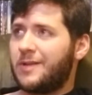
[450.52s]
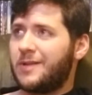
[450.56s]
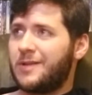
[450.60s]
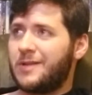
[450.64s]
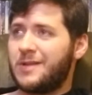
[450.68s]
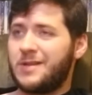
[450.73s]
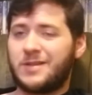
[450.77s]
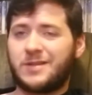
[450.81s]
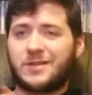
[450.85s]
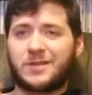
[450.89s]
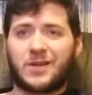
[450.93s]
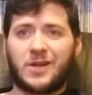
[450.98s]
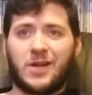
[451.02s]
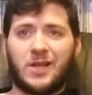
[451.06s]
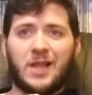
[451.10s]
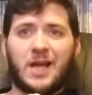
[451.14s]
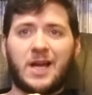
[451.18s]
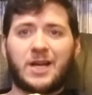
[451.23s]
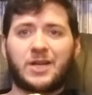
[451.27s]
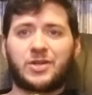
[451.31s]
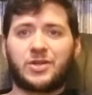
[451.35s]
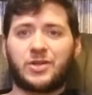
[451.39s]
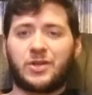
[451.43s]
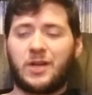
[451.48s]
this
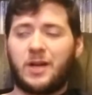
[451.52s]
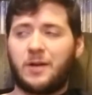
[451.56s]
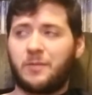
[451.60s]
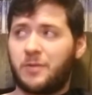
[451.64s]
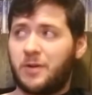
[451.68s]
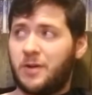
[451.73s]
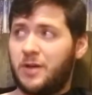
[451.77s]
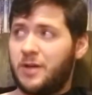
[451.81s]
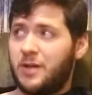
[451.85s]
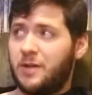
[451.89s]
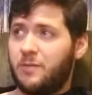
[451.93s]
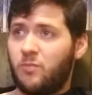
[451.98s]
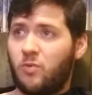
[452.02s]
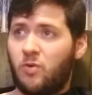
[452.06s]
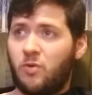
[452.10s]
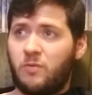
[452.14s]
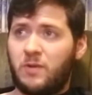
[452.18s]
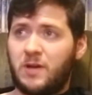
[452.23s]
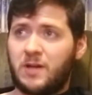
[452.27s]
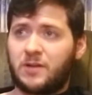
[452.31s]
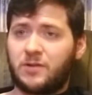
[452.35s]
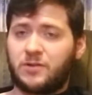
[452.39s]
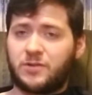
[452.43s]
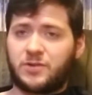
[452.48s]
collection, I'm going to need more
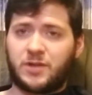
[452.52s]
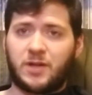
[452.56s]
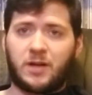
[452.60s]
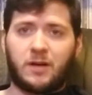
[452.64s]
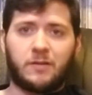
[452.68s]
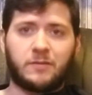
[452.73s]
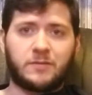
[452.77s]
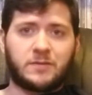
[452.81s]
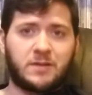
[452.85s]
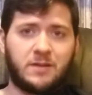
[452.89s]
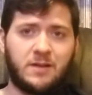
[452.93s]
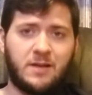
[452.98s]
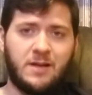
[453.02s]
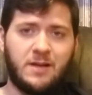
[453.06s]
record shelves.